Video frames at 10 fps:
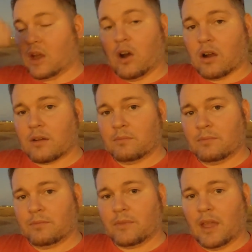
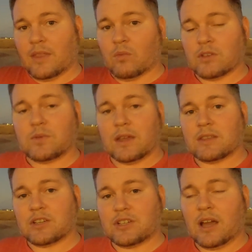arm, and then once we get
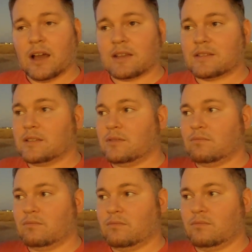the shocks,
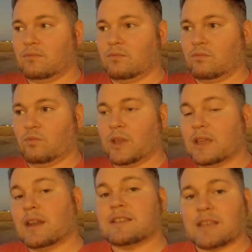we
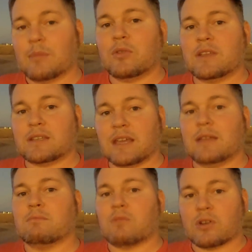can assemble this
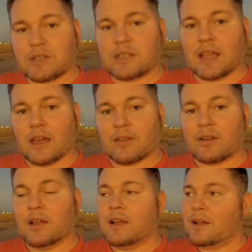kit and merge it
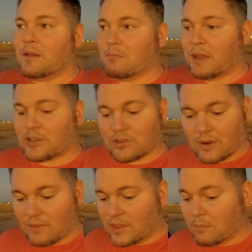together, make
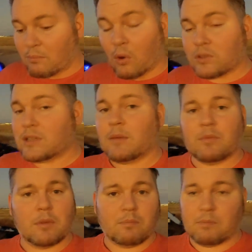sure everything bolts
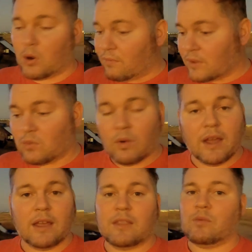up the perfect
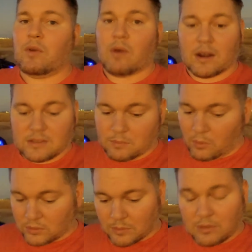way that we want it to
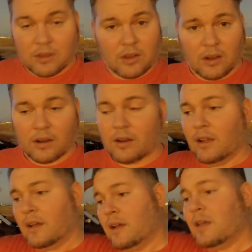bolt up to the car,
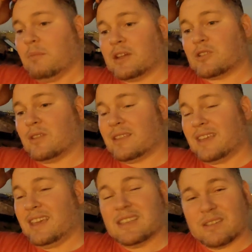make sure that
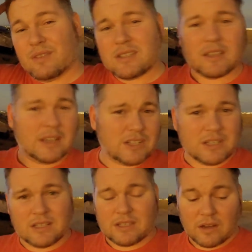the ease of
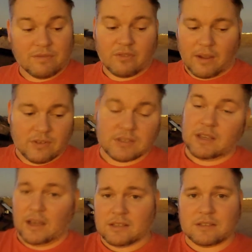installation is there for
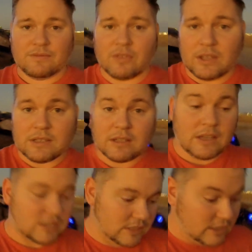obviously us for the
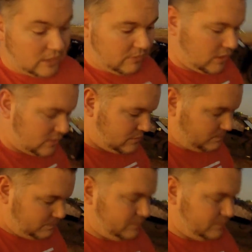installation side of it, because